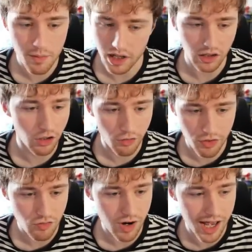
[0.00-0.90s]
I love
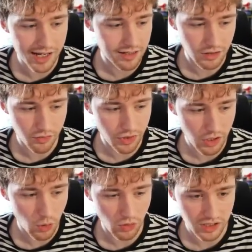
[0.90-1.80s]
the red, I love the
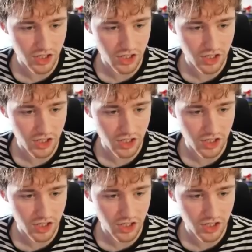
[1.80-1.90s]
gold.